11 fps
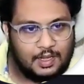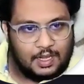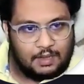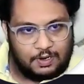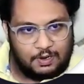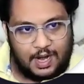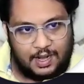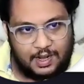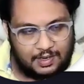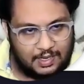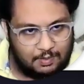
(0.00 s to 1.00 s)
If you look at
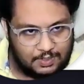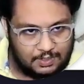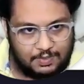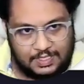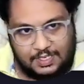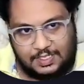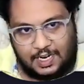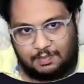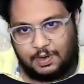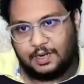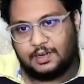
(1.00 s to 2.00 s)
it, there was a vision
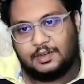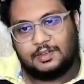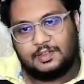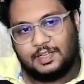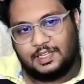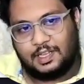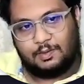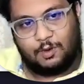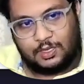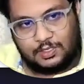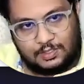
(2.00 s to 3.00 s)
statement, then there
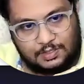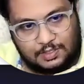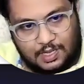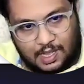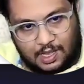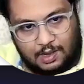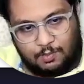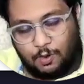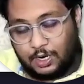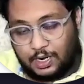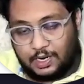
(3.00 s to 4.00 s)
was
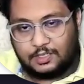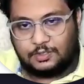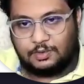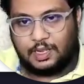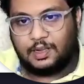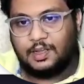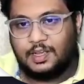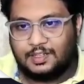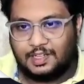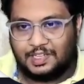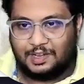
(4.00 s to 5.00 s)
what it is doing,
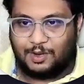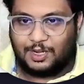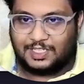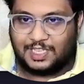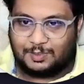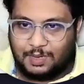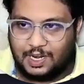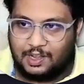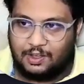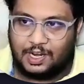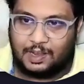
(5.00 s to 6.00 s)
then there was
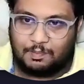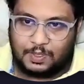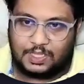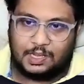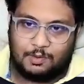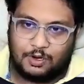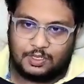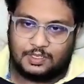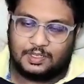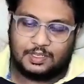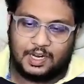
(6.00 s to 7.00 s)
explaining or empathy about
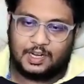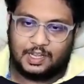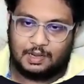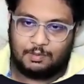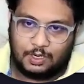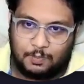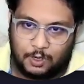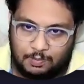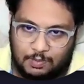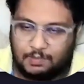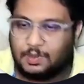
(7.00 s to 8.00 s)
creating about the
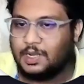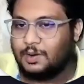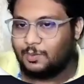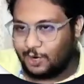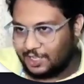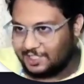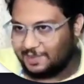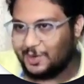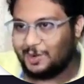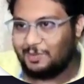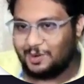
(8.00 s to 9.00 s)
problem, what is the
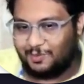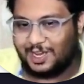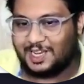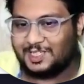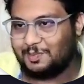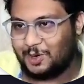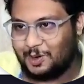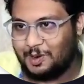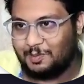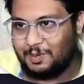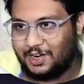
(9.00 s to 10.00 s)
problem, why is the
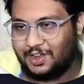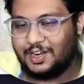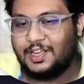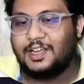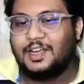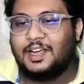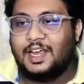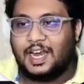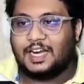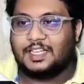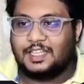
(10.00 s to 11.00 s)
problem and all,
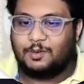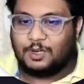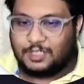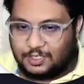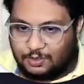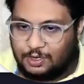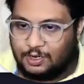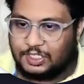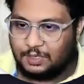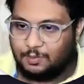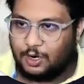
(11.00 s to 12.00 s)
and there was a
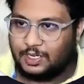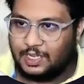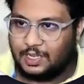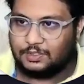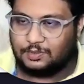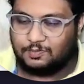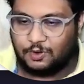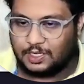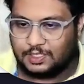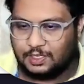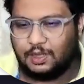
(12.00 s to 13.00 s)
solution what they are
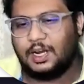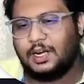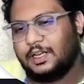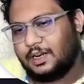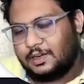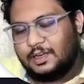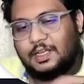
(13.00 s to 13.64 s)
focusing on, and then